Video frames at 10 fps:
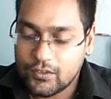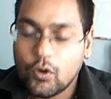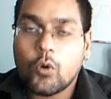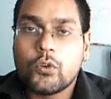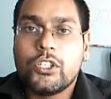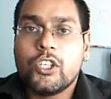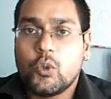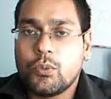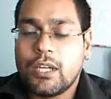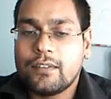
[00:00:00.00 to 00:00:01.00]
this whole
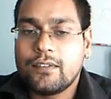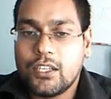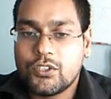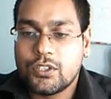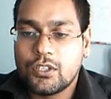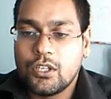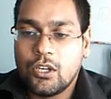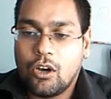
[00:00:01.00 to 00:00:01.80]
dehumanization